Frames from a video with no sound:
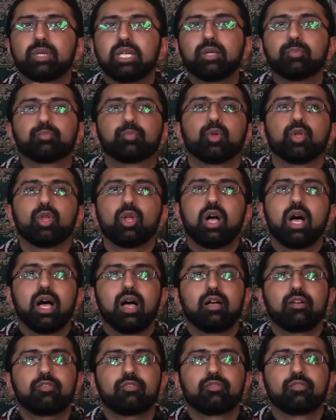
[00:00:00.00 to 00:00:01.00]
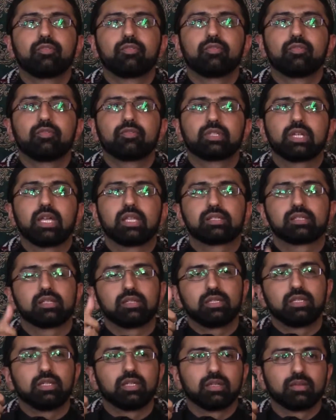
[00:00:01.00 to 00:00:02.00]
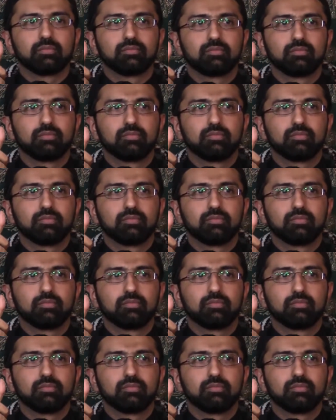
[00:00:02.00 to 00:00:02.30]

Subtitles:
people of Tanzania.